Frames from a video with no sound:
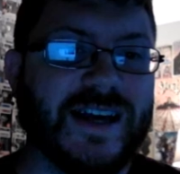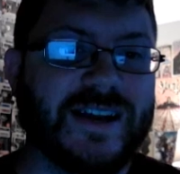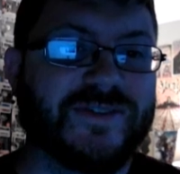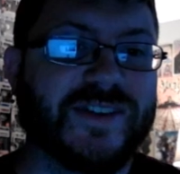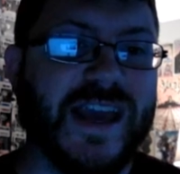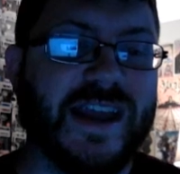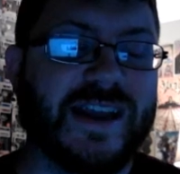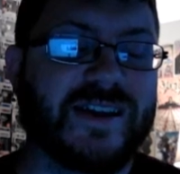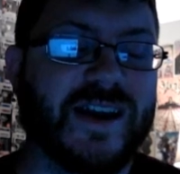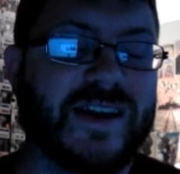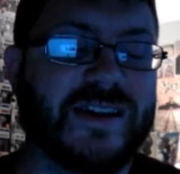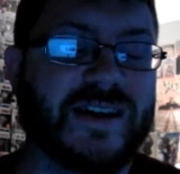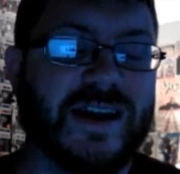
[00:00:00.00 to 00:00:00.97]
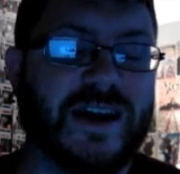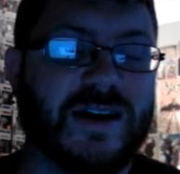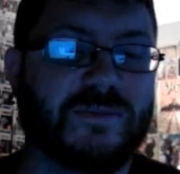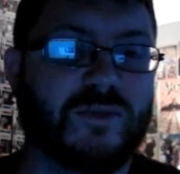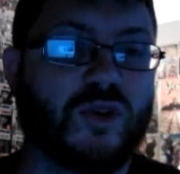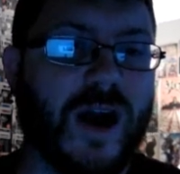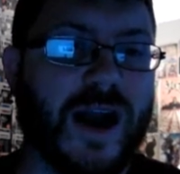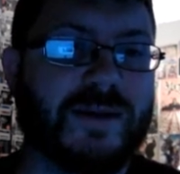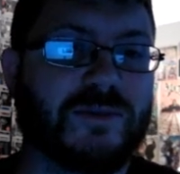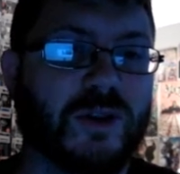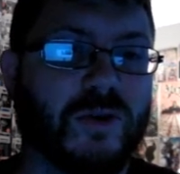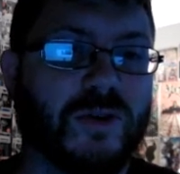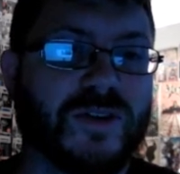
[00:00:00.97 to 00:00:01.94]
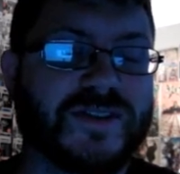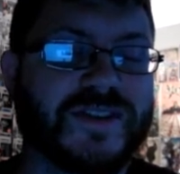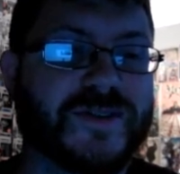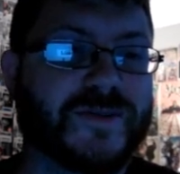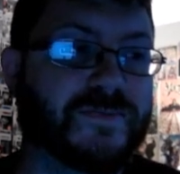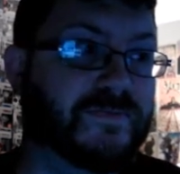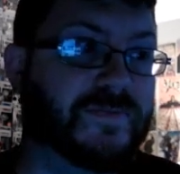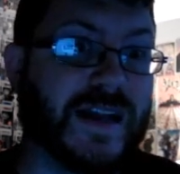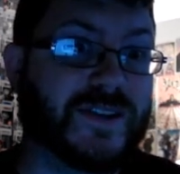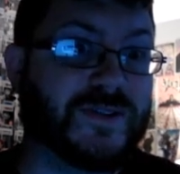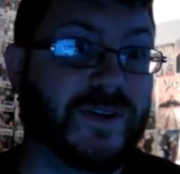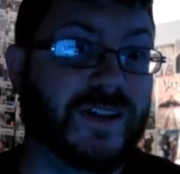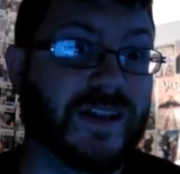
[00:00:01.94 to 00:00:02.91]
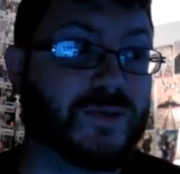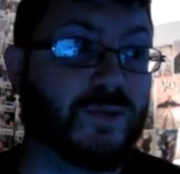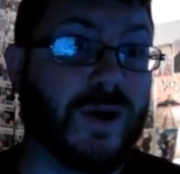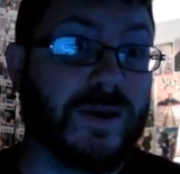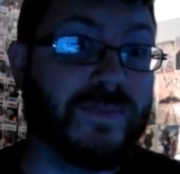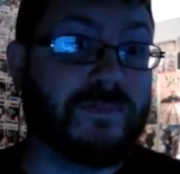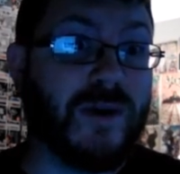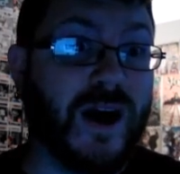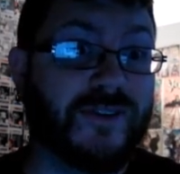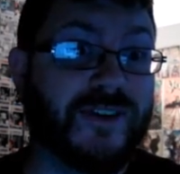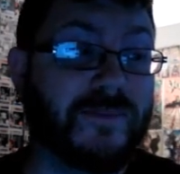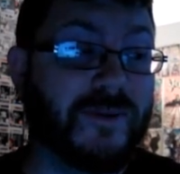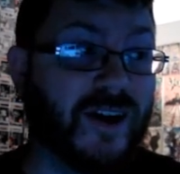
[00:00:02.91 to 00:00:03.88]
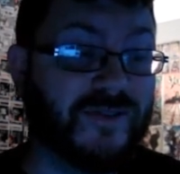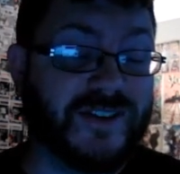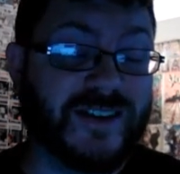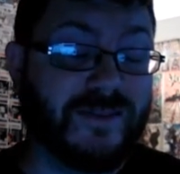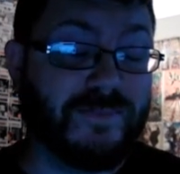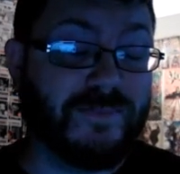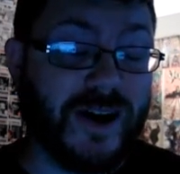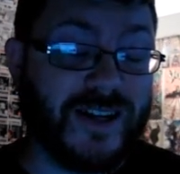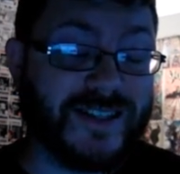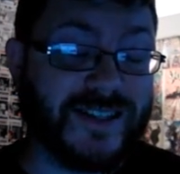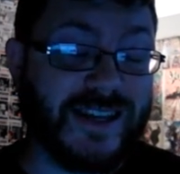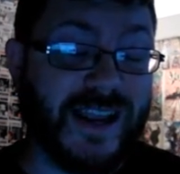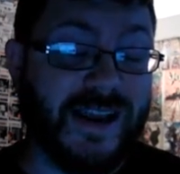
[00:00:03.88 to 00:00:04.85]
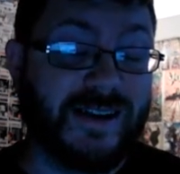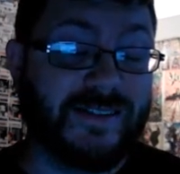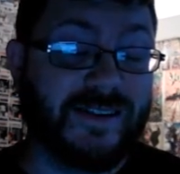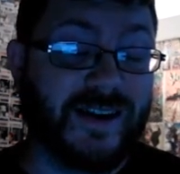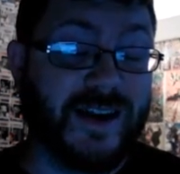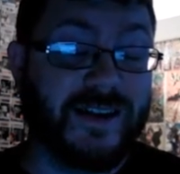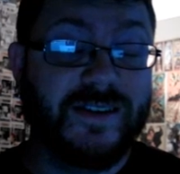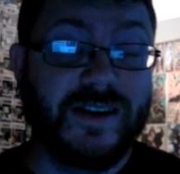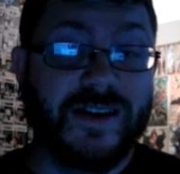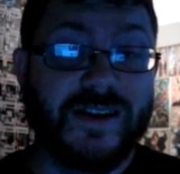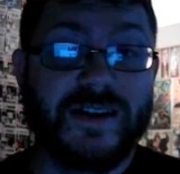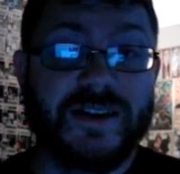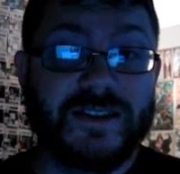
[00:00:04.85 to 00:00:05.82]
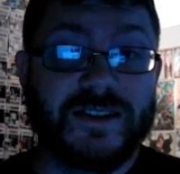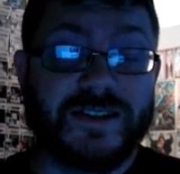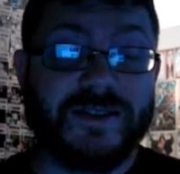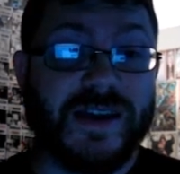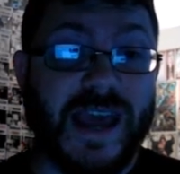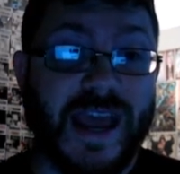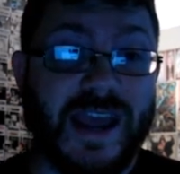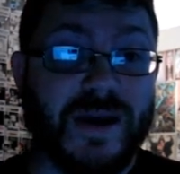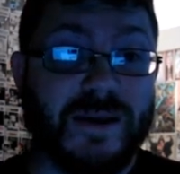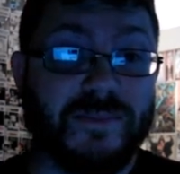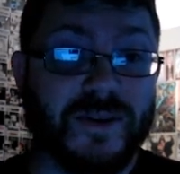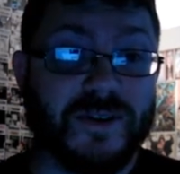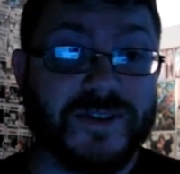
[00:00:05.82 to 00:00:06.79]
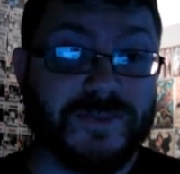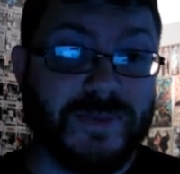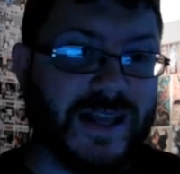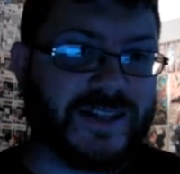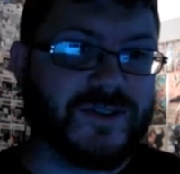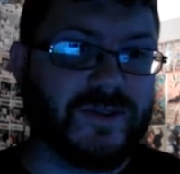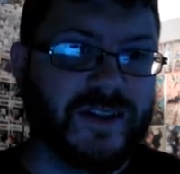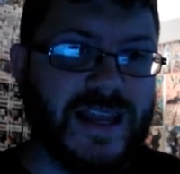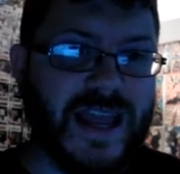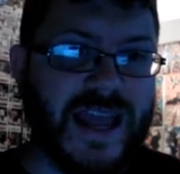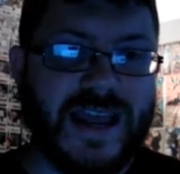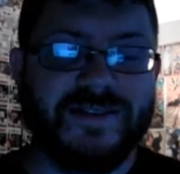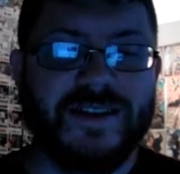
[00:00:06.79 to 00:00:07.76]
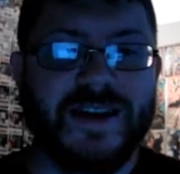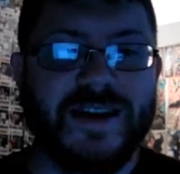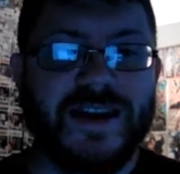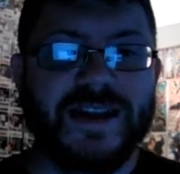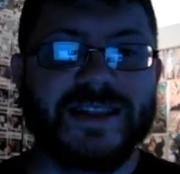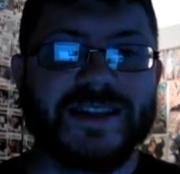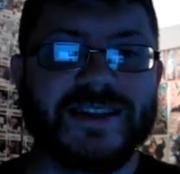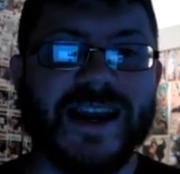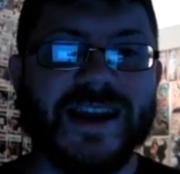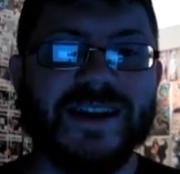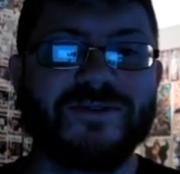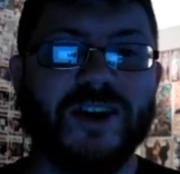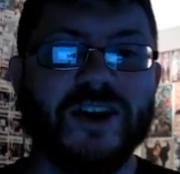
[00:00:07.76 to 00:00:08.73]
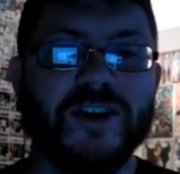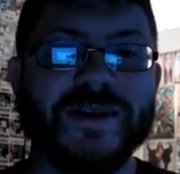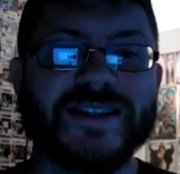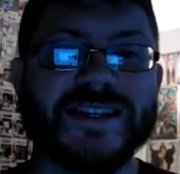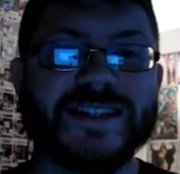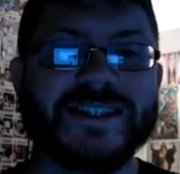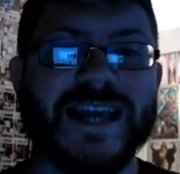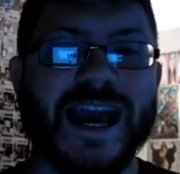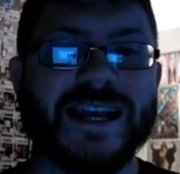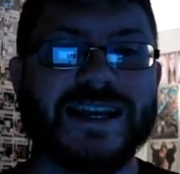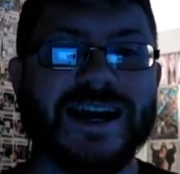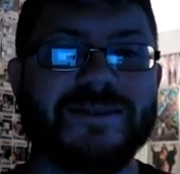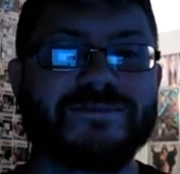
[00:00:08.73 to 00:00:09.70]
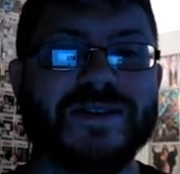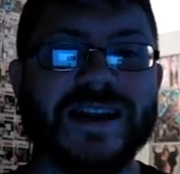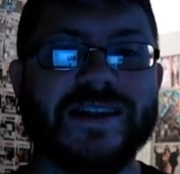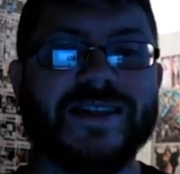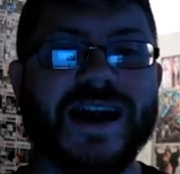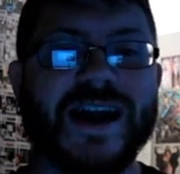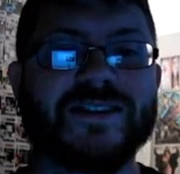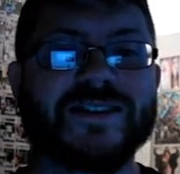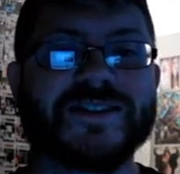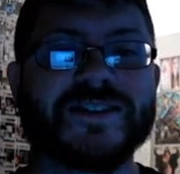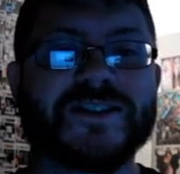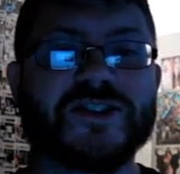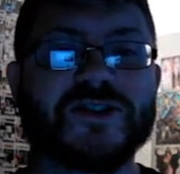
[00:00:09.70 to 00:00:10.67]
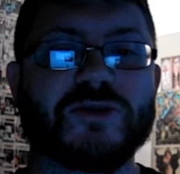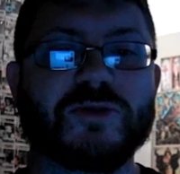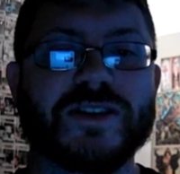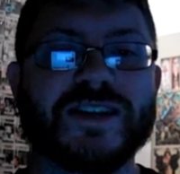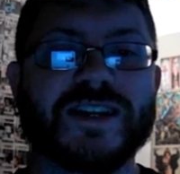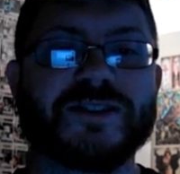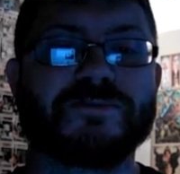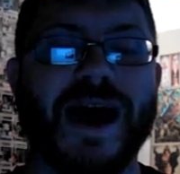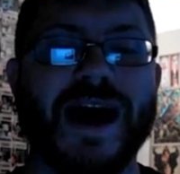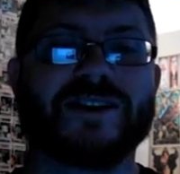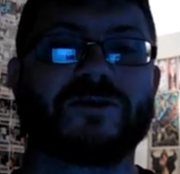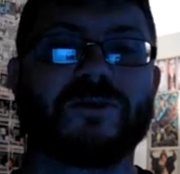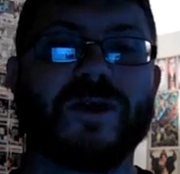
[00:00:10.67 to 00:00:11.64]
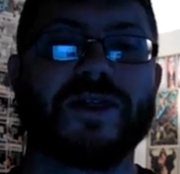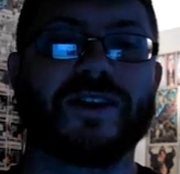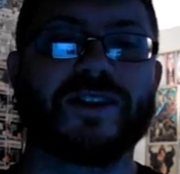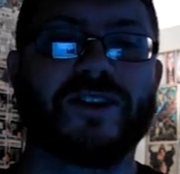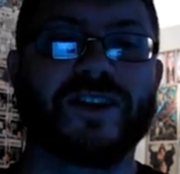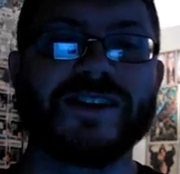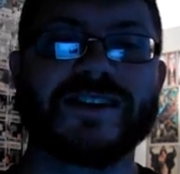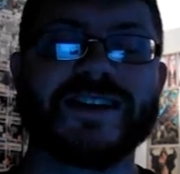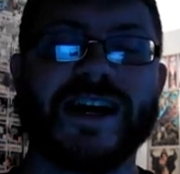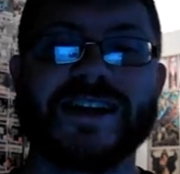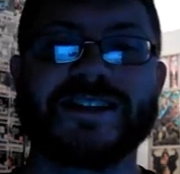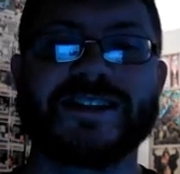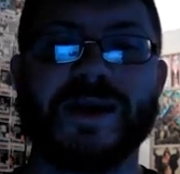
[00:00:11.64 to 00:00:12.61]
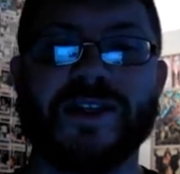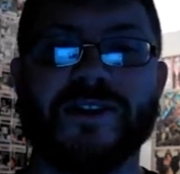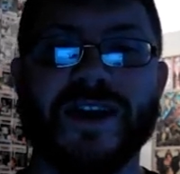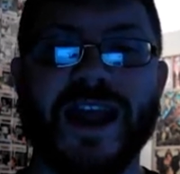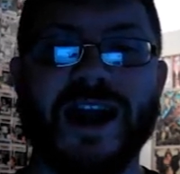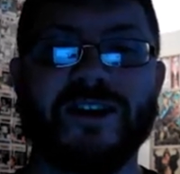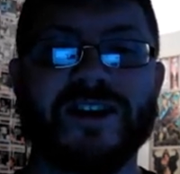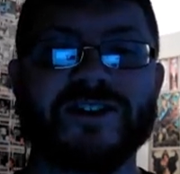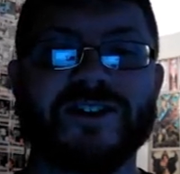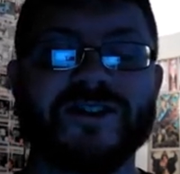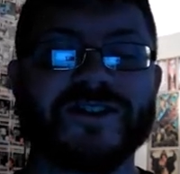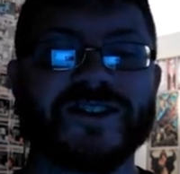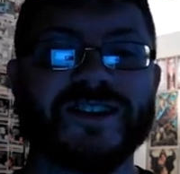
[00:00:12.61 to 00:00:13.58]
gang uh, um, crime lords. That's really it's one big mafia boss, boss and uh, some gang members, but that's really it. In the second volume, it's a tech company that Stu does battle with alongside some other characters,